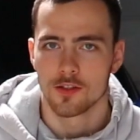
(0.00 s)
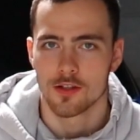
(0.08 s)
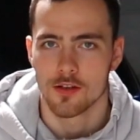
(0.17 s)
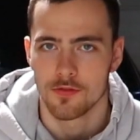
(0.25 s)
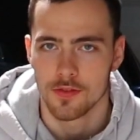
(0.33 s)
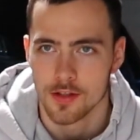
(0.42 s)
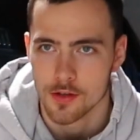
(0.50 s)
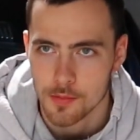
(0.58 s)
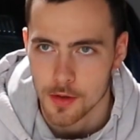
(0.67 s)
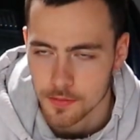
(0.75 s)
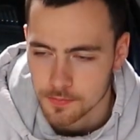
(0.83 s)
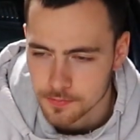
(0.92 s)
stuff video,
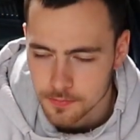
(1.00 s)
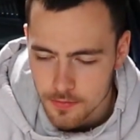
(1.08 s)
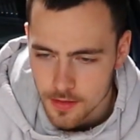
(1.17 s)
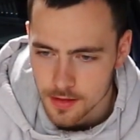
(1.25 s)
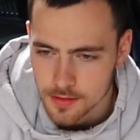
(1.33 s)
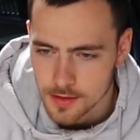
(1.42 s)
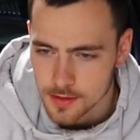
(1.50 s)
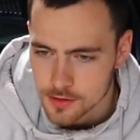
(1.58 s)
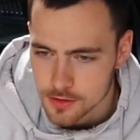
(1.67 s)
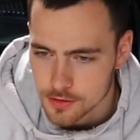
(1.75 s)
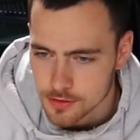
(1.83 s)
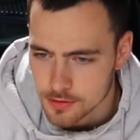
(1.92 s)
but I think
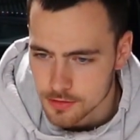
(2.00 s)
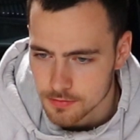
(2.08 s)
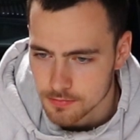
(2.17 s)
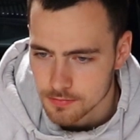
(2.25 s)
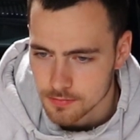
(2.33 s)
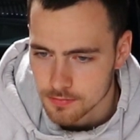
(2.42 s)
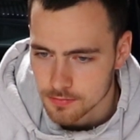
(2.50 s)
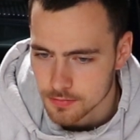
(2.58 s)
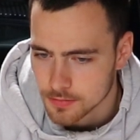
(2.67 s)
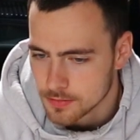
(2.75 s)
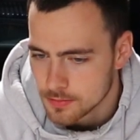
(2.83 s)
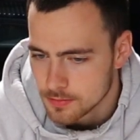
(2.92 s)
it's
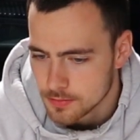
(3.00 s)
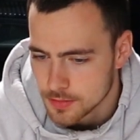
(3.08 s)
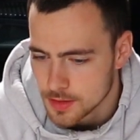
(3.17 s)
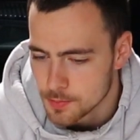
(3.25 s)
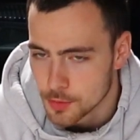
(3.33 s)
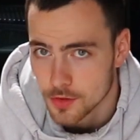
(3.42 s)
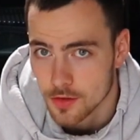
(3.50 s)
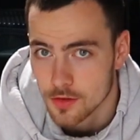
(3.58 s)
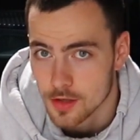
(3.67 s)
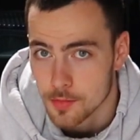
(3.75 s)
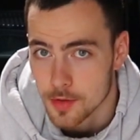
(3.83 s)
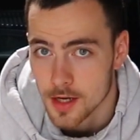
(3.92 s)
important to
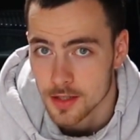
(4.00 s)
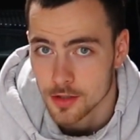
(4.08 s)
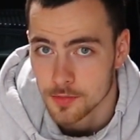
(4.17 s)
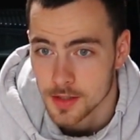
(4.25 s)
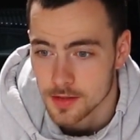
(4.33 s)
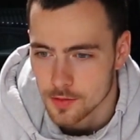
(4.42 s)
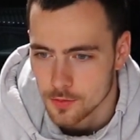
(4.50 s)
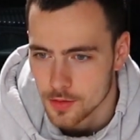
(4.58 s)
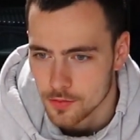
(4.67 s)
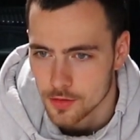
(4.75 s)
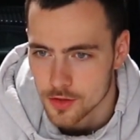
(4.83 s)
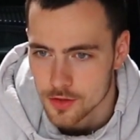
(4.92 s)
keep you guys updated
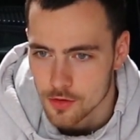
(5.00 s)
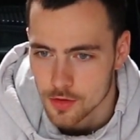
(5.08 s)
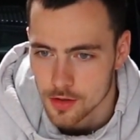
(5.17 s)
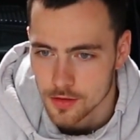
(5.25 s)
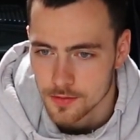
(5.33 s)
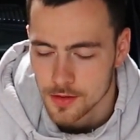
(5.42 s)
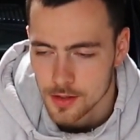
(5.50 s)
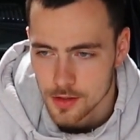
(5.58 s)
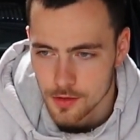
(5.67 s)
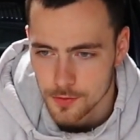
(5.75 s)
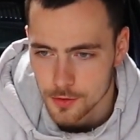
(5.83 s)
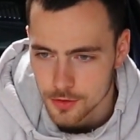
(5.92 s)
with what's going on.
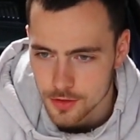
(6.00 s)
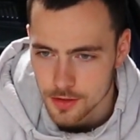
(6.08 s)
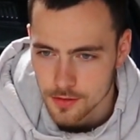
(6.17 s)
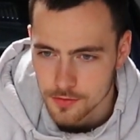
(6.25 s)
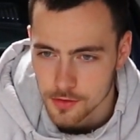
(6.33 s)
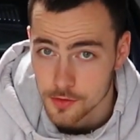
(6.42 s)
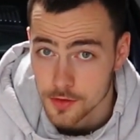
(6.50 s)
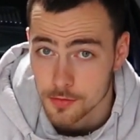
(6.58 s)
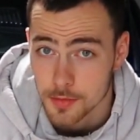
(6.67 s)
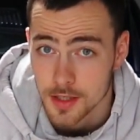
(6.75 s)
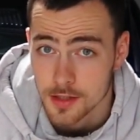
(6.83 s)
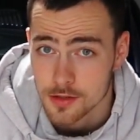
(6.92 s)
Of course, you can follow it on
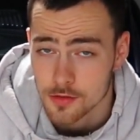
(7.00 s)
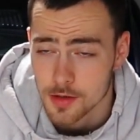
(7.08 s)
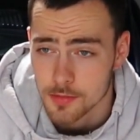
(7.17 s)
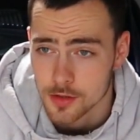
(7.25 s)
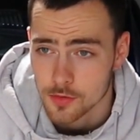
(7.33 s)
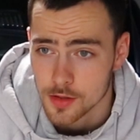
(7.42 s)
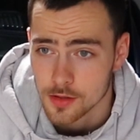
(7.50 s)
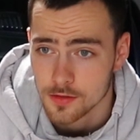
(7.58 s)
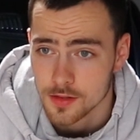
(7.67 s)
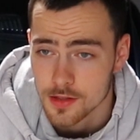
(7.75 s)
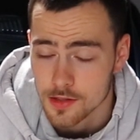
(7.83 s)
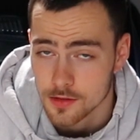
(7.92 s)
my Instagram as well,
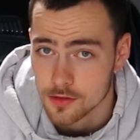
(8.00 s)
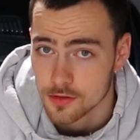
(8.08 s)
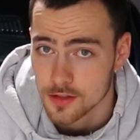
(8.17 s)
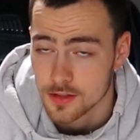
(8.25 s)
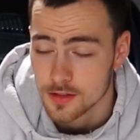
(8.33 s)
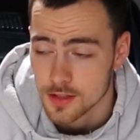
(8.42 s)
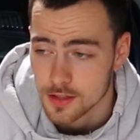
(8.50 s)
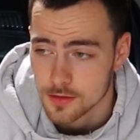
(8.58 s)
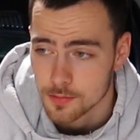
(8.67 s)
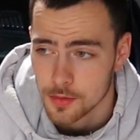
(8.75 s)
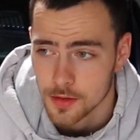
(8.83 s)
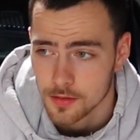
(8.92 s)
TGS36.
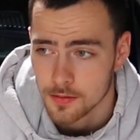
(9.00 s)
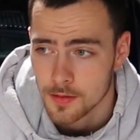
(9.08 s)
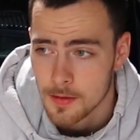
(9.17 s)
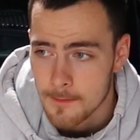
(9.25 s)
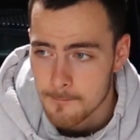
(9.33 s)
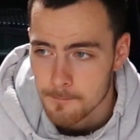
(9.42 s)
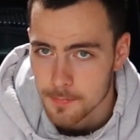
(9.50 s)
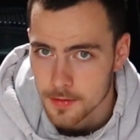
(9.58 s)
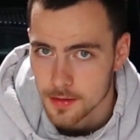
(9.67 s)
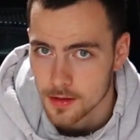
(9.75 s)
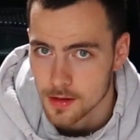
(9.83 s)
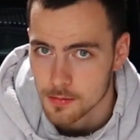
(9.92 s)
But
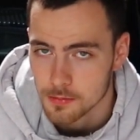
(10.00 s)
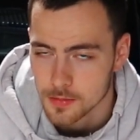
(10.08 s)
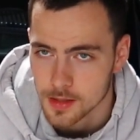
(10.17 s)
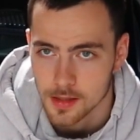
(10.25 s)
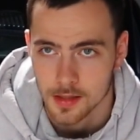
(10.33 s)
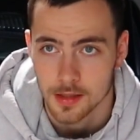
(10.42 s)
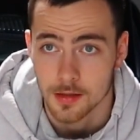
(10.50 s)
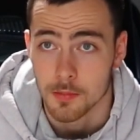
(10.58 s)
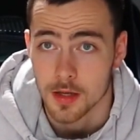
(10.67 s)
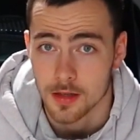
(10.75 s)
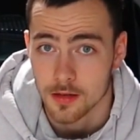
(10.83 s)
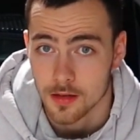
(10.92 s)
yeah, like
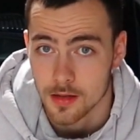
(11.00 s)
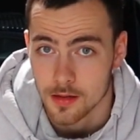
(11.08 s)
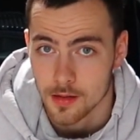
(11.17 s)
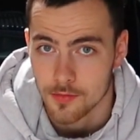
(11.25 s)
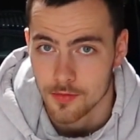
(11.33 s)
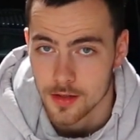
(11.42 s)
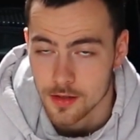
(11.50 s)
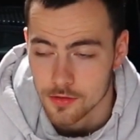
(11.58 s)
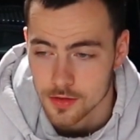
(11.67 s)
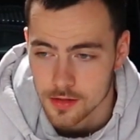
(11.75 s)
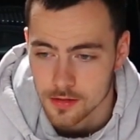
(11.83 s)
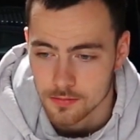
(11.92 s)
making an in-depth video
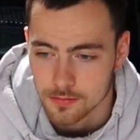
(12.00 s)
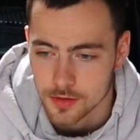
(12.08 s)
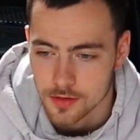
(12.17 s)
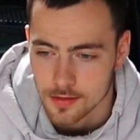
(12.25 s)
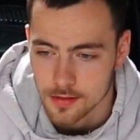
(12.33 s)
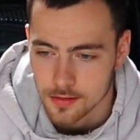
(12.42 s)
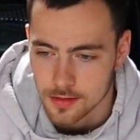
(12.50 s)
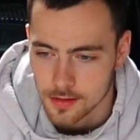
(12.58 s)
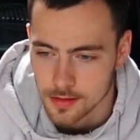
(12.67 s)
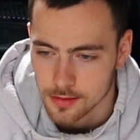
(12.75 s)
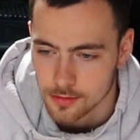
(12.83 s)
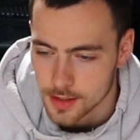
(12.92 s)
is just that
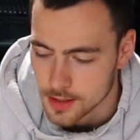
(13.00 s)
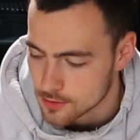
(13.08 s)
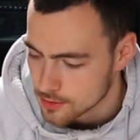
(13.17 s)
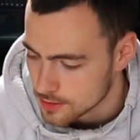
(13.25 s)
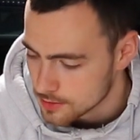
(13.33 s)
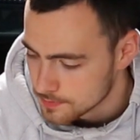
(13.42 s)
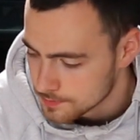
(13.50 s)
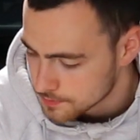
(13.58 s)
little extra,